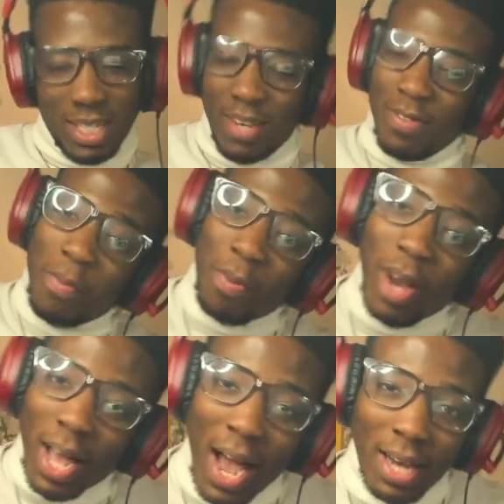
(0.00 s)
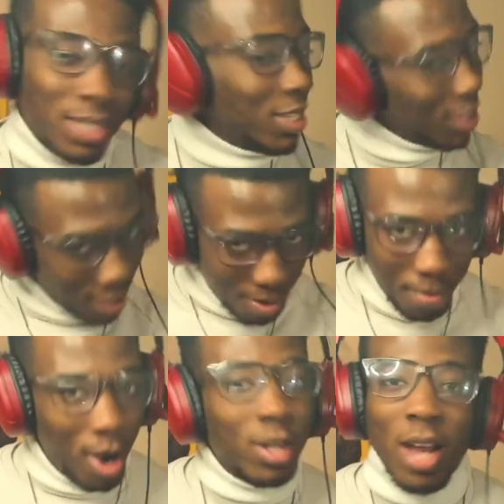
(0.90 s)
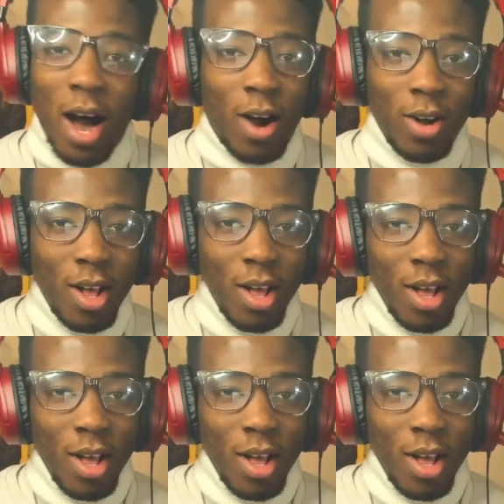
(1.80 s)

to give the boy a hand? Come on now.